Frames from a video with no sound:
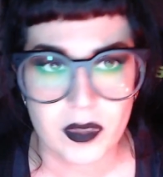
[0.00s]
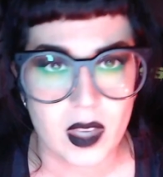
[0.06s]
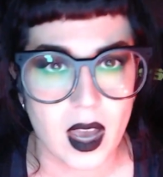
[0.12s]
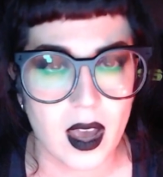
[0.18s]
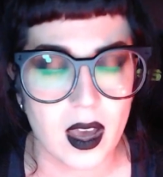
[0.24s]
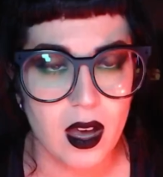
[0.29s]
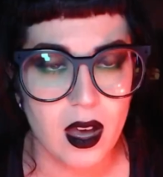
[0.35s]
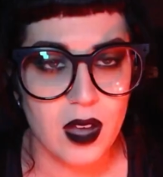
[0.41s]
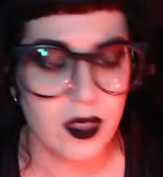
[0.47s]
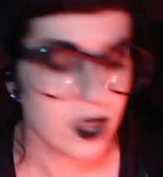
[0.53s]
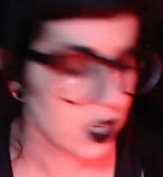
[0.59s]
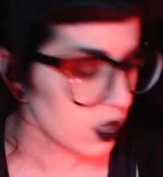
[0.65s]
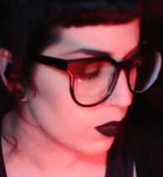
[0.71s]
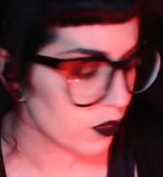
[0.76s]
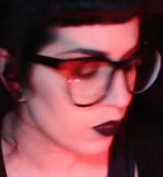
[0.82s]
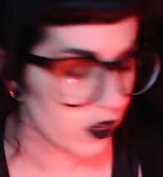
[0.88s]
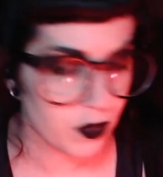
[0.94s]
Uh, thank you
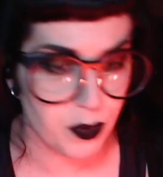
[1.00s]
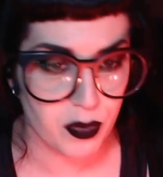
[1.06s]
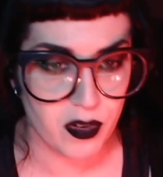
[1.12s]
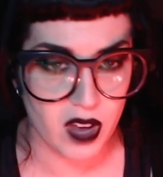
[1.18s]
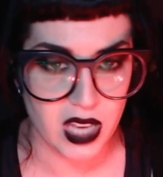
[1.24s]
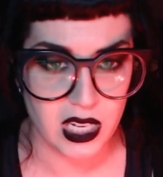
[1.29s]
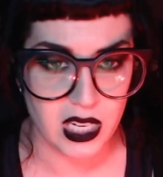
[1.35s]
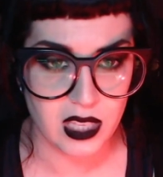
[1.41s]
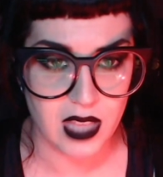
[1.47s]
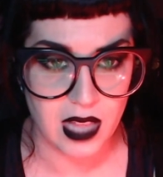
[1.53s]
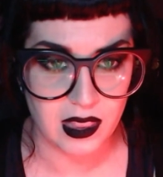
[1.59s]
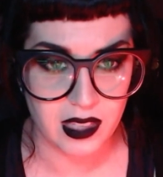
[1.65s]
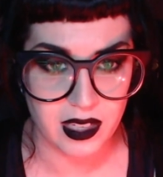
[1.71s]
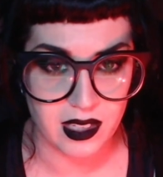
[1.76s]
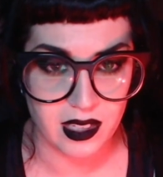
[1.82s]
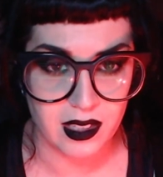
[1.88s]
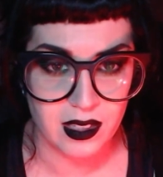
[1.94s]
for providing that
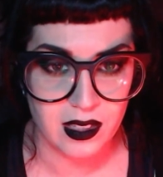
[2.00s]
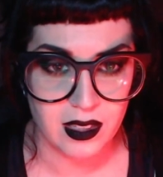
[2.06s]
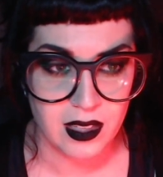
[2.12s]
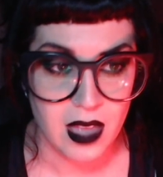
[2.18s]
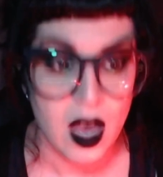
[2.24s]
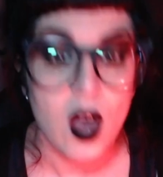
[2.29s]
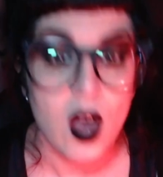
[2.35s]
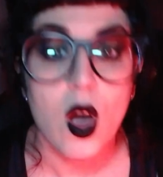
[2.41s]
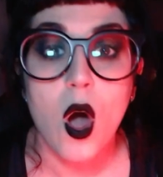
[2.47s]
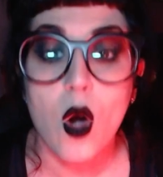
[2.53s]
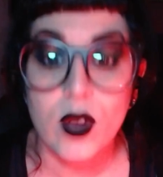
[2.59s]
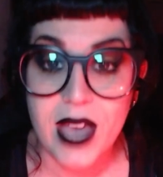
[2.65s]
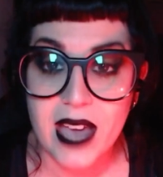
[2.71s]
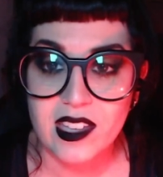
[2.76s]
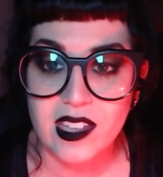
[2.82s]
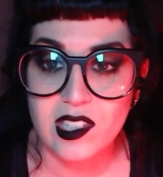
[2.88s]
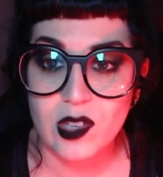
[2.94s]
link.
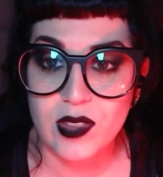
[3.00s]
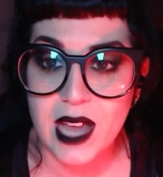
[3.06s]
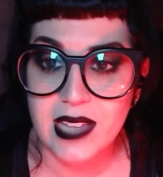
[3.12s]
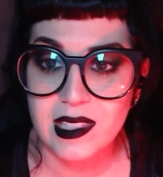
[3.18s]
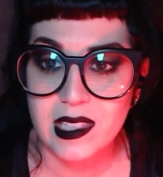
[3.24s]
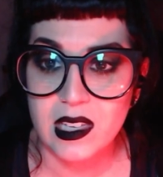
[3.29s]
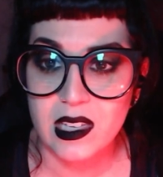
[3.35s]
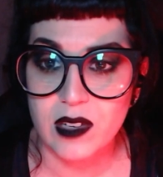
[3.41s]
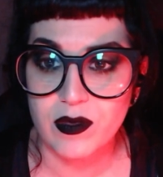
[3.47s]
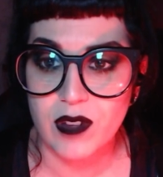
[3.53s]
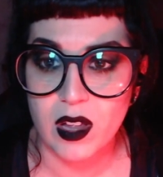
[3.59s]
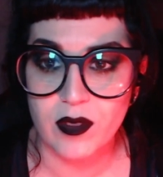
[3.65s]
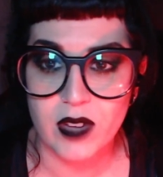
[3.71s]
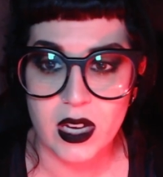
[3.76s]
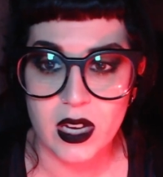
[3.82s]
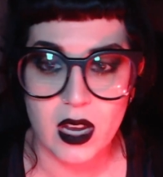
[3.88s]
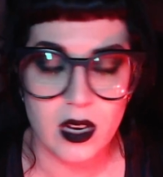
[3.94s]
Okay, so that's it,
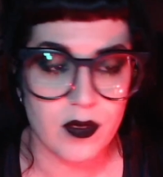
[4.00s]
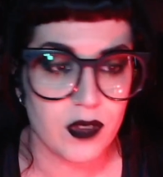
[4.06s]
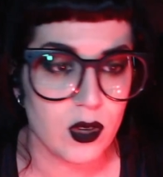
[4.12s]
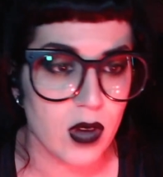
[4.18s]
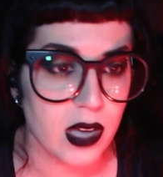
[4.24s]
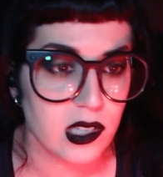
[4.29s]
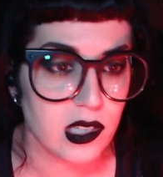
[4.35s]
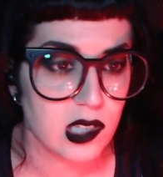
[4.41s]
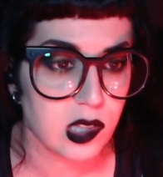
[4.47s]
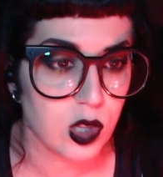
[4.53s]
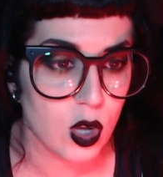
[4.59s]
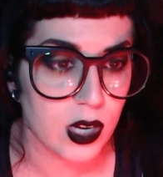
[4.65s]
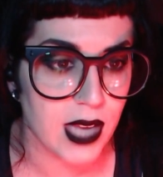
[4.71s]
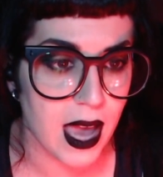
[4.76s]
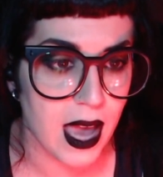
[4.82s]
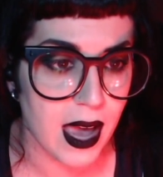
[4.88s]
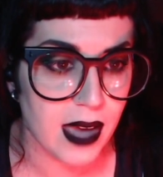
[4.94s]
Velvet. And if you guys look
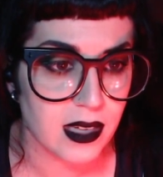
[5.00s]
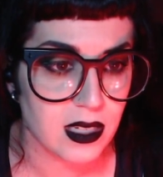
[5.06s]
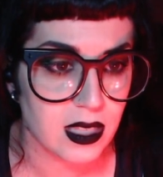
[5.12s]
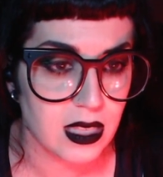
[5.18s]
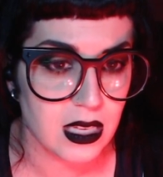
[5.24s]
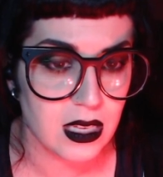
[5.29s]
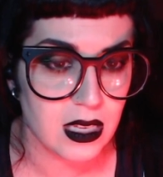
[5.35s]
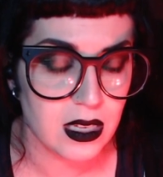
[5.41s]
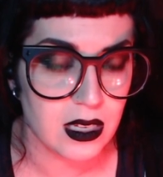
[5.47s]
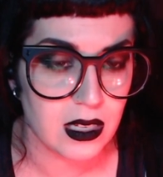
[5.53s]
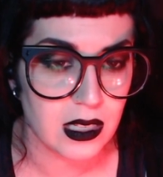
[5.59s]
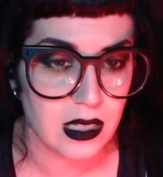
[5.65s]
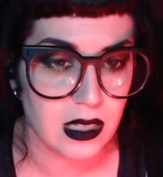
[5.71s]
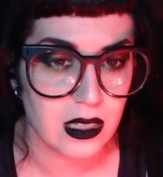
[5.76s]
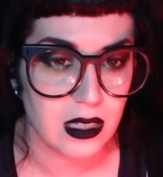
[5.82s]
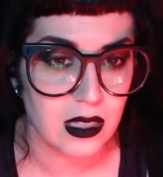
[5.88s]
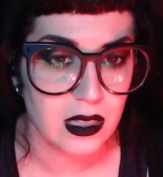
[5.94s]
at the
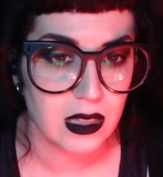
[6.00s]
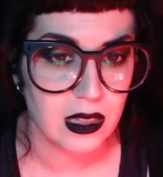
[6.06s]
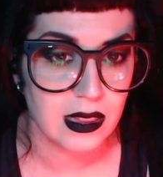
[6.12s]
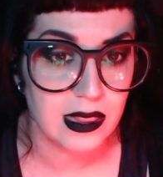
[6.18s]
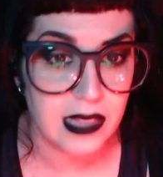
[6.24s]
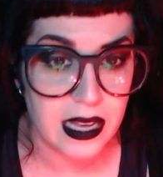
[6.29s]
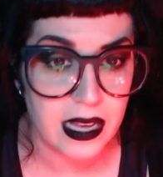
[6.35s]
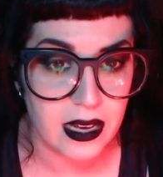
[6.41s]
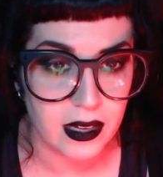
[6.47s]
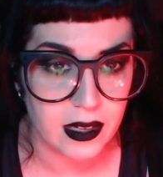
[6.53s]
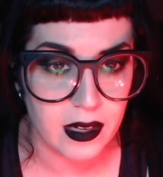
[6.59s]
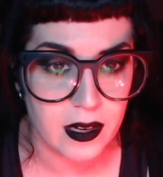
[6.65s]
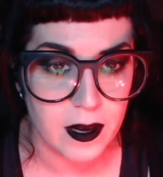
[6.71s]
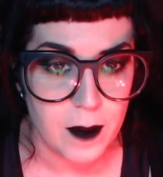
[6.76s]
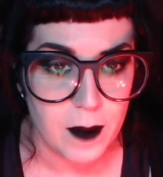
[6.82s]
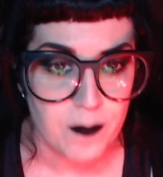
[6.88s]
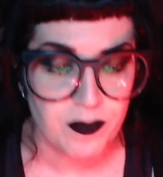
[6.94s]

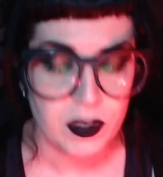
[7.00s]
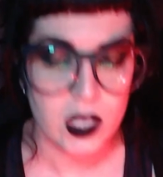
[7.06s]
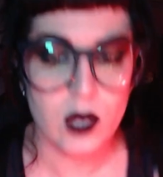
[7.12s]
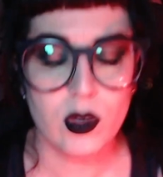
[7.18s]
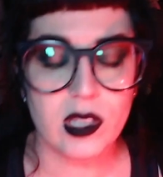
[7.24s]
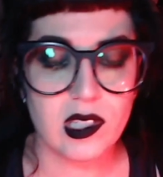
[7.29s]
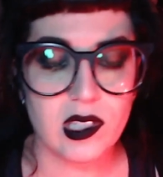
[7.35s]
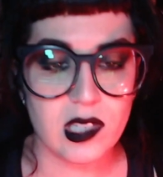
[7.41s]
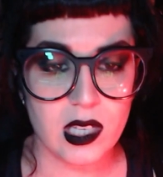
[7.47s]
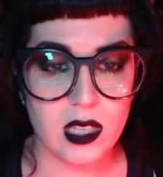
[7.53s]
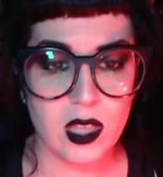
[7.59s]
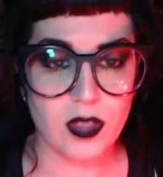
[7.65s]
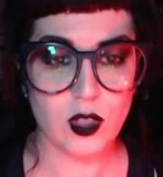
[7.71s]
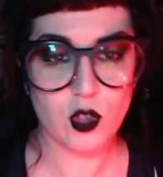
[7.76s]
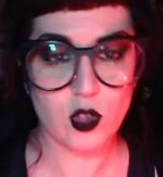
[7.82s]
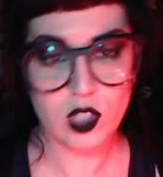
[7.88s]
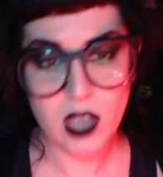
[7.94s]
link, you can see that
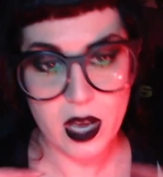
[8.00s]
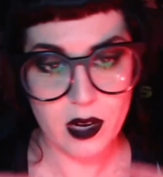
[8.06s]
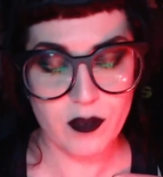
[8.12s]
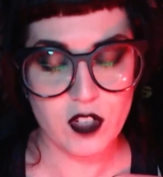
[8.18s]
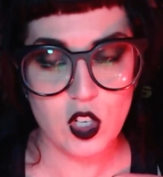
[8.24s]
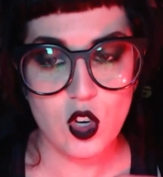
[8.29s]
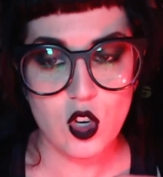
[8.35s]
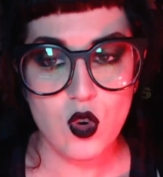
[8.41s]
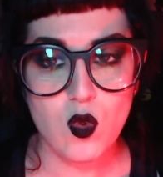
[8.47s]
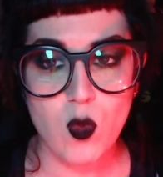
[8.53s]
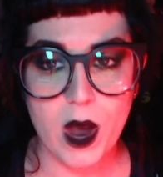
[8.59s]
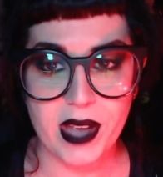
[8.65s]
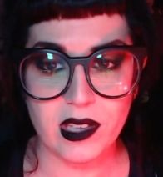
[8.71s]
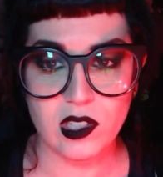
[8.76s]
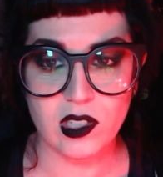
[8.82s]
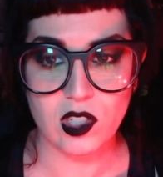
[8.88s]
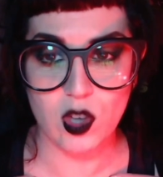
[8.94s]
there's kind of two
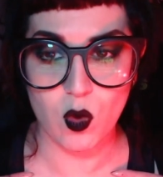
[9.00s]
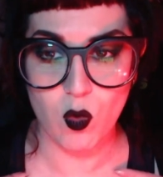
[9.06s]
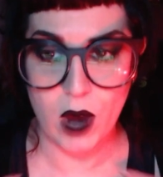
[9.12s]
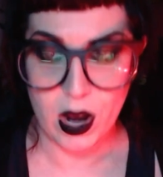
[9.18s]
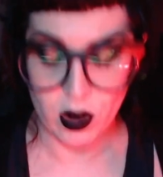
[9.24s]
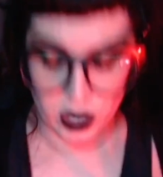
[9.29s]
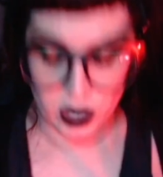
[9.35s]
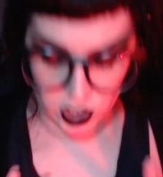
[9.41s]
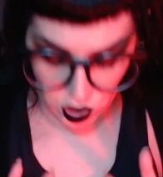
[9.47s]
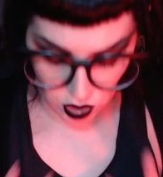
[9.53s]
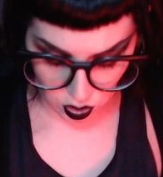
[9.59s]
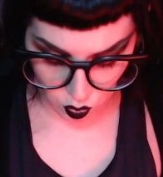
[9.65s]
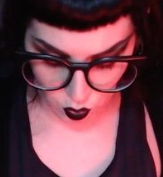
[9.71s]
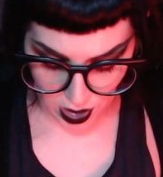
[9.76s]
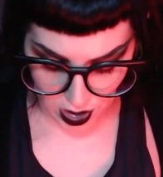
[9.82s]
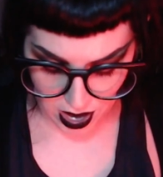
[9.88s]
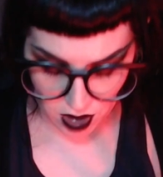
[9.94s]
ways to wear it. You can
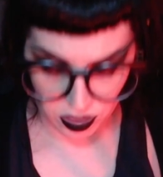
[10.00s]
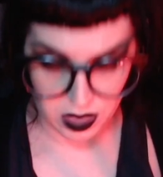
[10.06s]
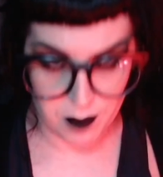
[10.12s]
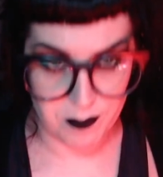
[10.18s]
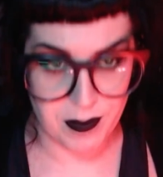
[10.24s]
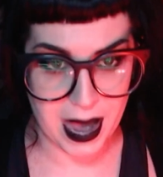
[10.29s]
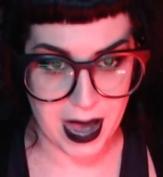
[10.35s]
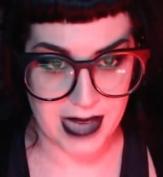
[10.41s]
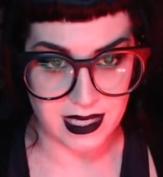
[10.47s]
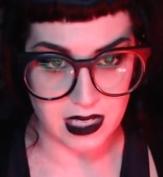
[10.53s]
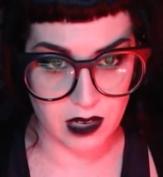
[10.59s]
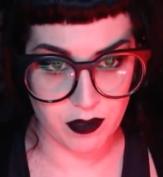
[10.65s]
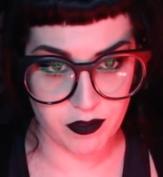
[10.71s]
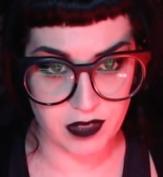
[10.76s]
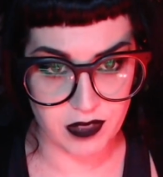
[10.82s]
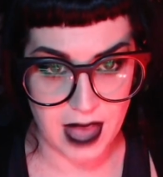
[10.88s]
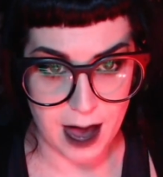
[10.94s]
wear the batty
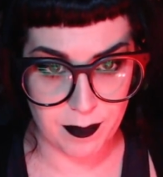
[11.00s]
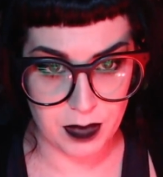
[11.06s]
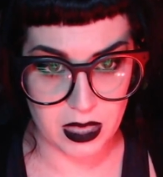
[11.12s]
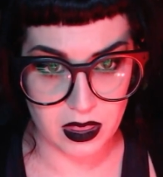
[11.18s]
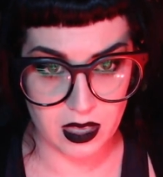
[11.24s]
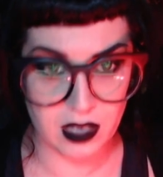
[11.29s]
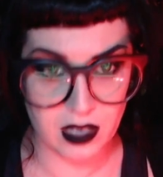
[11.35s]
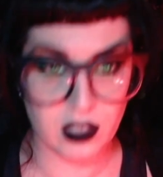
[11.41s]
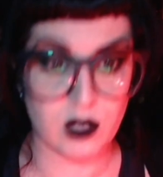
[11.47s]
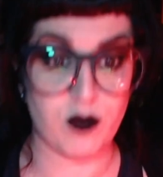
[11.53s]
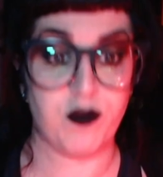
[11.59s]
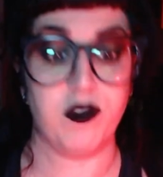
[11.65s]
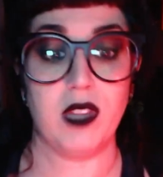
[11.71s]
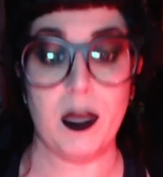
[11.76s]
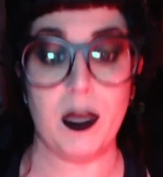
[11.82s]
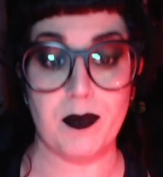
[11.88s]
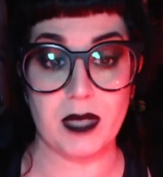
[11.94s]
flappy things
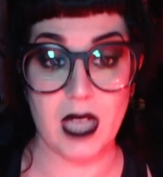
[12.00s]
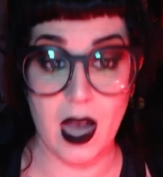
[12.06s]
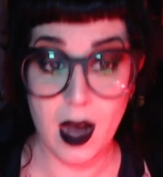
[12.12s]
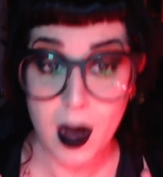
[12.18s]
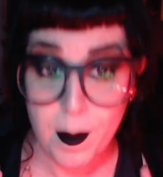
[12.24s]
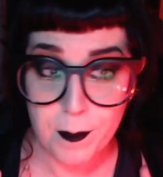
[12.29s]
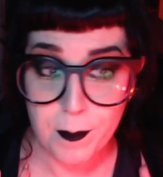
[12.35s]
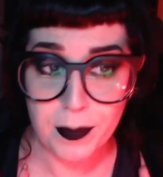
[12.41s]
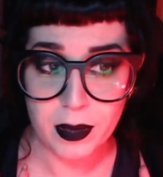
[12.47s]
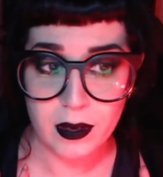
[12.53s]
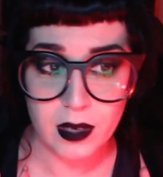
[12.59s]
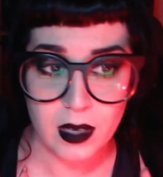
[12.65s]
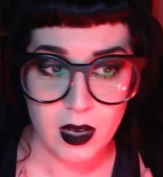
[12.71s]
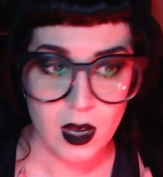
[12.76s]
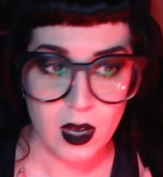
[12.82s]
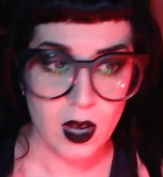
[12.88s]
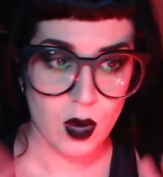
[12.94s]
flipped up,
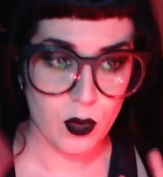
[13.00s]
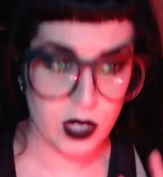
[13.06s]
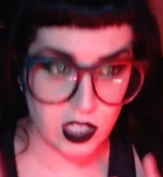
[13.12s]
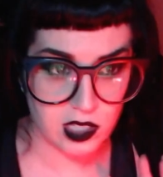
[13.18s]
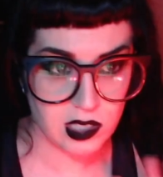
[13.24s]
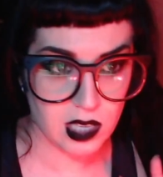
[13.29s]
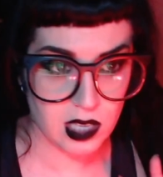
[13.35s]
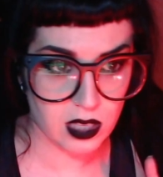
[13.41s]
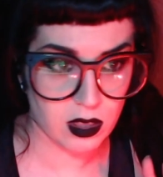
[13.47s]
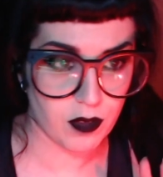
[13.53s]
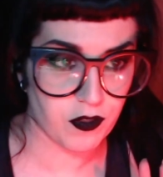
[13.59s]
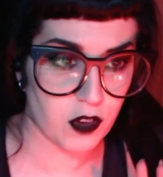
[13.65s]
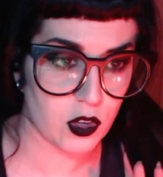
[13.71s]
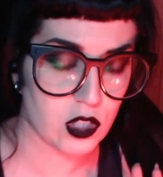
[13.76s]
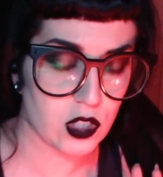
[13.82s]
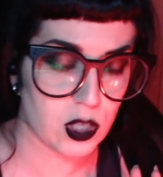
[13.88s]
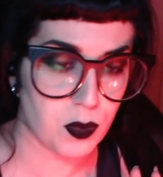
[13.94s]
which is like the
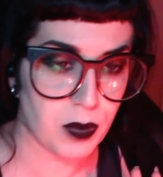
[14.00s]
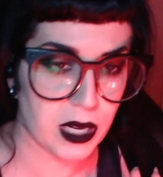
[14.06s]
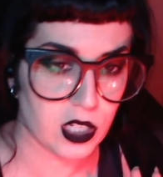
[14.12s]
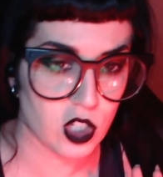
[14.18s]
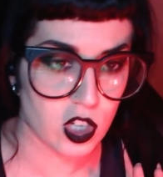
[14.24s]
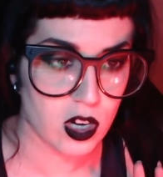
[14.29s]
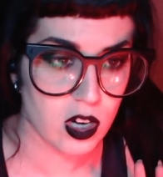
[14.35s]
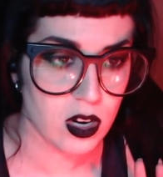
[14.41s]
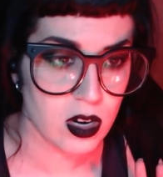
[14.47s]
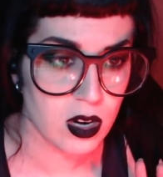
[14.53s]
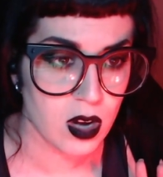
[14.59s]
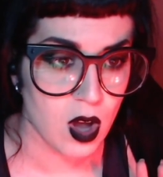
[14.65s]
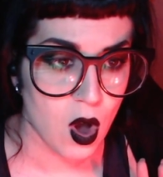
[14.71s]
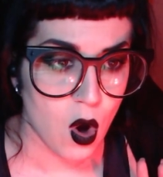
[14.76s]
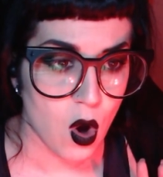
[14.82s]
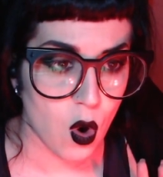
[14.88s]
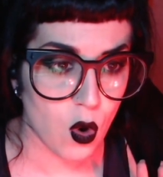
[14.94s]
first picture,
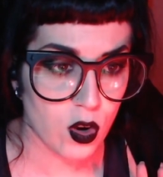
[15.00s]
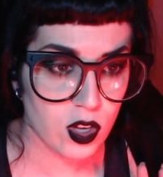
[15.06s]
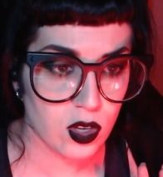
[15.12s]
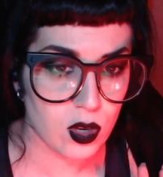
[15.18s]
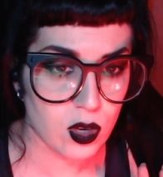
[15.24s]
or you can